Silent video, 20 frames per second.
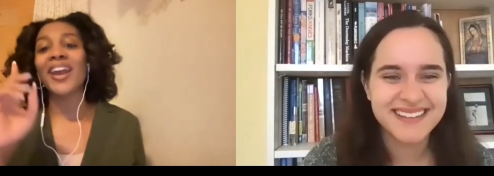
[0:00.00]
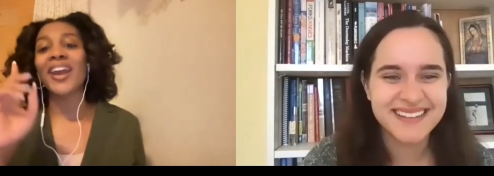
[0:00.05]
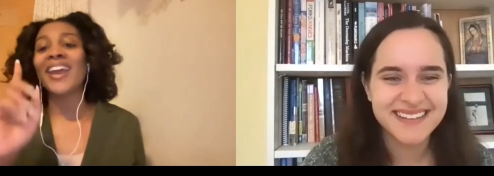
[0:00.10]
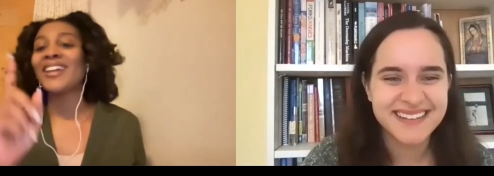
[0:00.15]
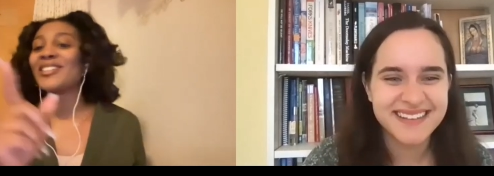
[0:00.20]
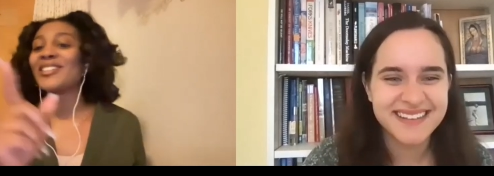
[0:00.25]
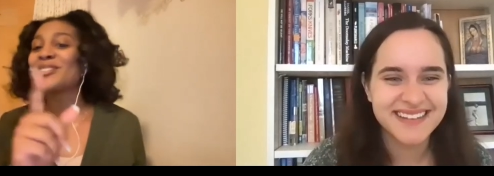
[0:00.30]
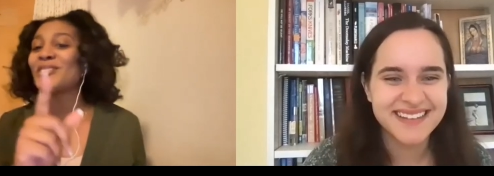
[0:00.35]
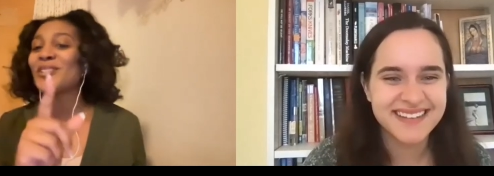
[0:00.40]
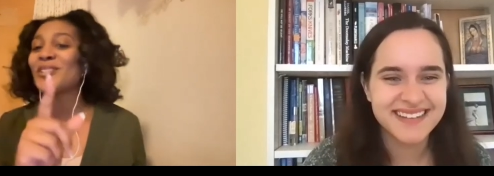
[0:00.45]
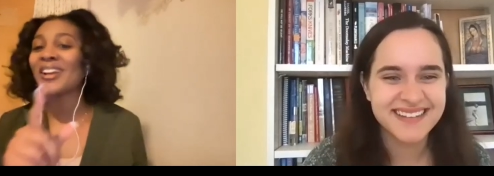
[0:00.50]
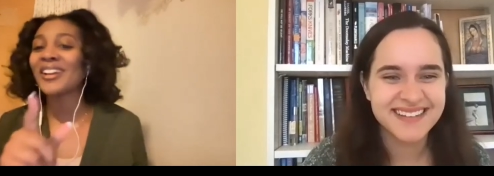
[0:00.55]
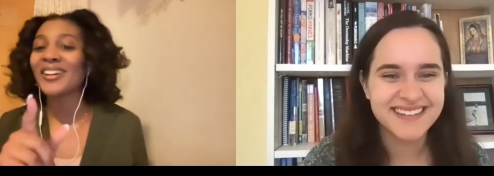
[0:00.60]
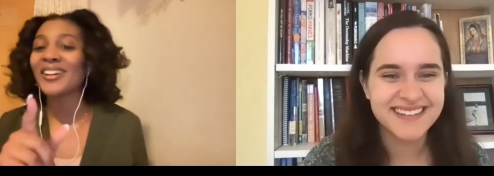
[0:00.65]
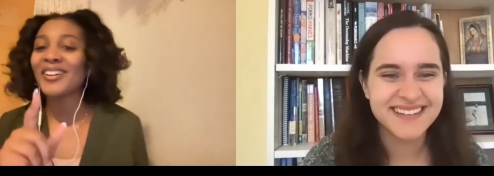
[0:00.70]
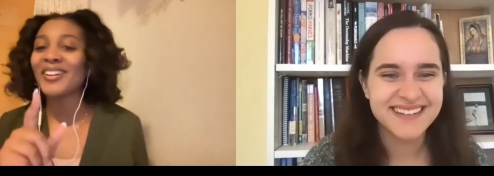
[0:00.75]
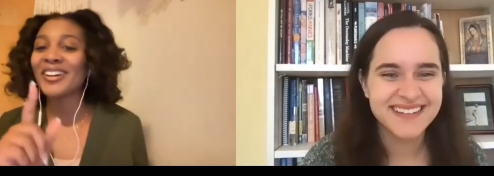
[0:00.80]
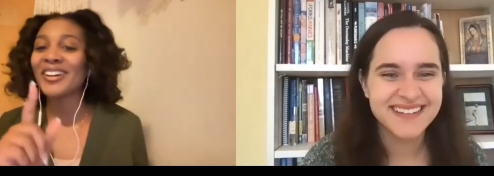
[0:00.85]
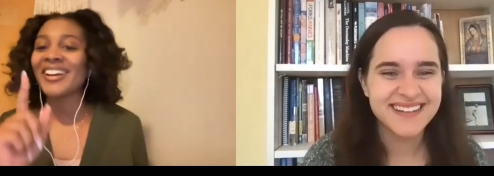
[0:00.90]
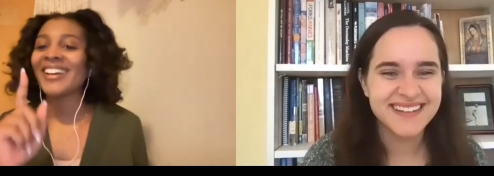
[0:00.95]
Speaker 1: or answer
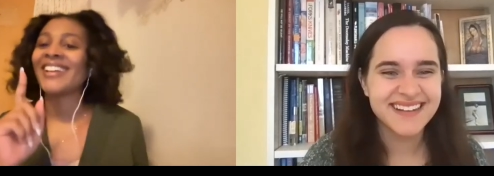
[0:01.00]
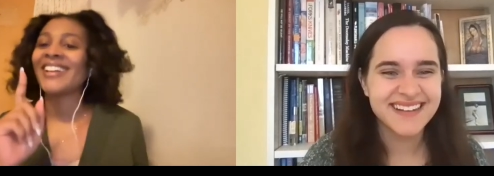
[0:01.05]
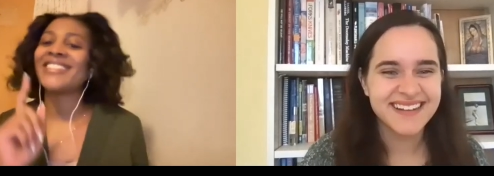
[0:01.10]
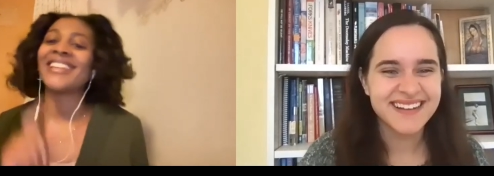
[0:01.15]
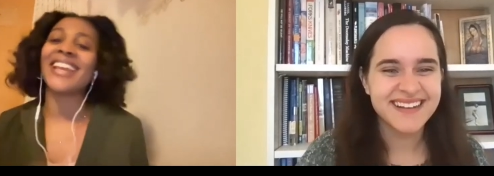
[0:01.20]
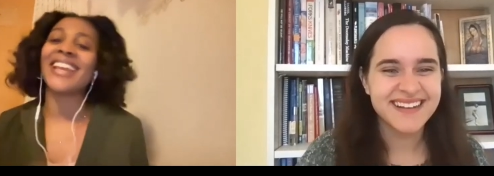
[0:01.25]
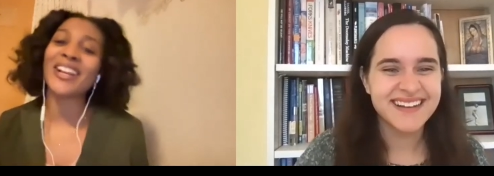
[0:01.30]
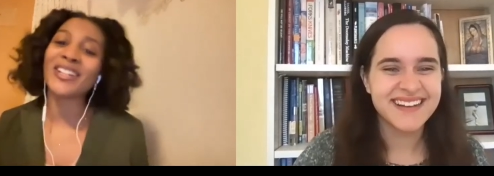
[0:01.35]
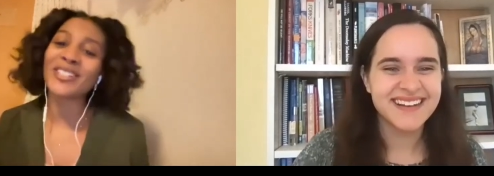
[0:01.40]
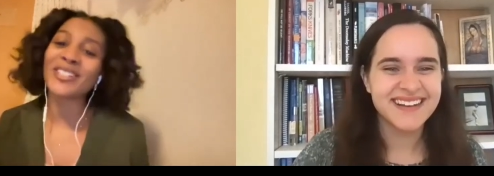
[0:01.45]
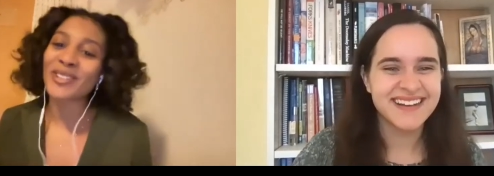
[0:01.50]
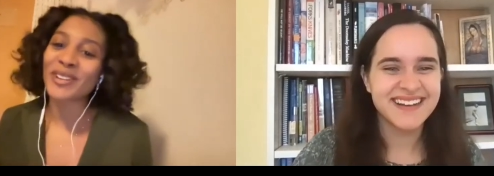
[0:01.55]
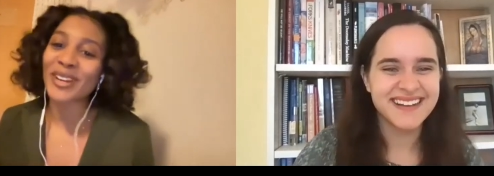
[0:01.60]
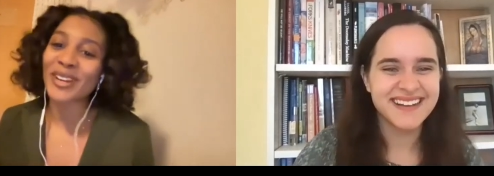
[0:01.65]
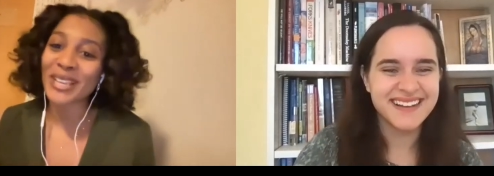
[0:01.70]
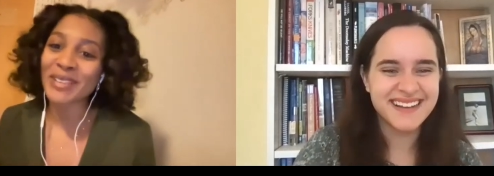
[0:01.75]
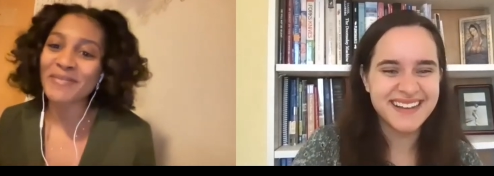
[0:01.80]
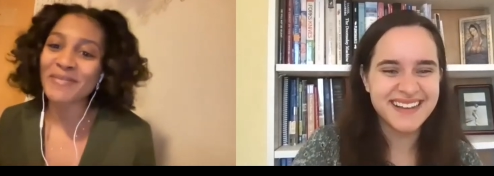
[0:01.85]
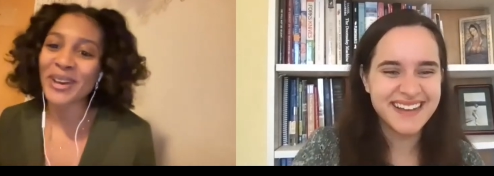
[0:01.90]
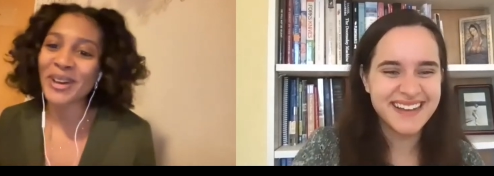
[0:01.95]
your uh, i said
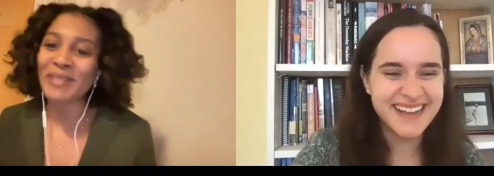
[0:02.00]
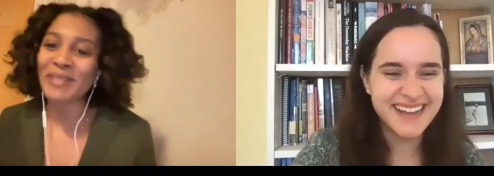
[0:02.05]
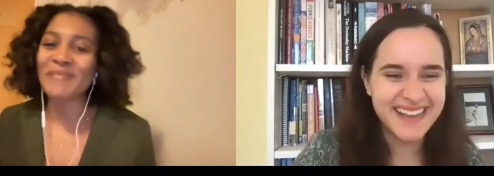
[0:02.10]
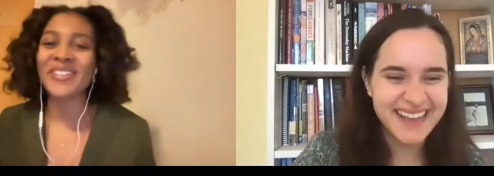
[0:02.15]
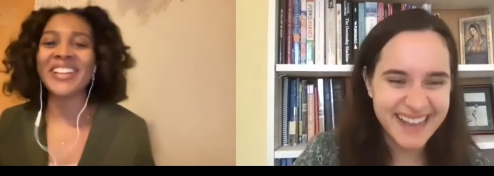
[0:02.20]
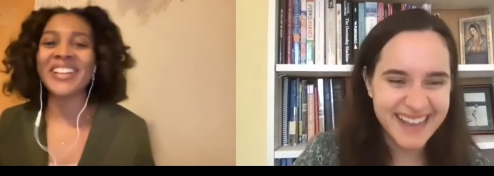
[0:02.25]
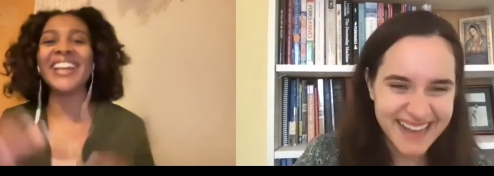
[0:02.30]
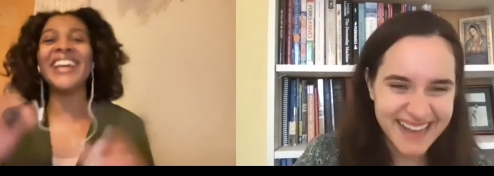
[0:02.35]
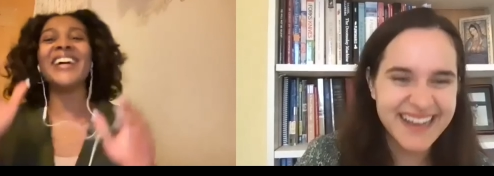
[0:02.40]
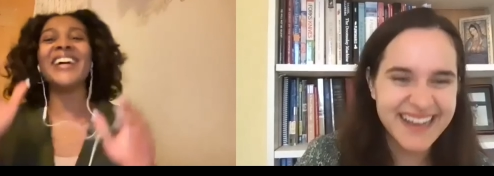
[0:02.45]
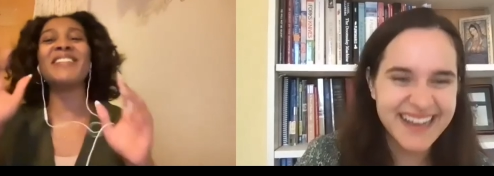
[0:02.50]
answer your email